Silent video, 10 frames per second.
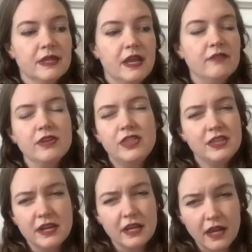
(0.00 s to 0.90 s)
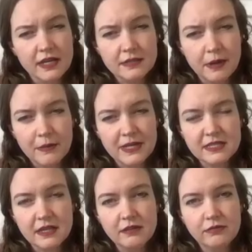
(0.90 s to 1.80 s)
everything that I liked about
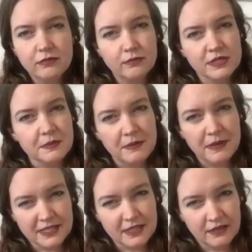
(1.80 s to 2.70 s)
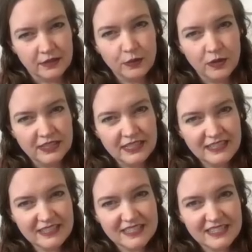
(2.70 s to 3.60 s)
myself was my masculine
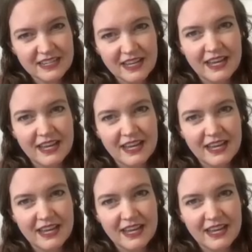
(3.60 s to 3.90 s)
qualities.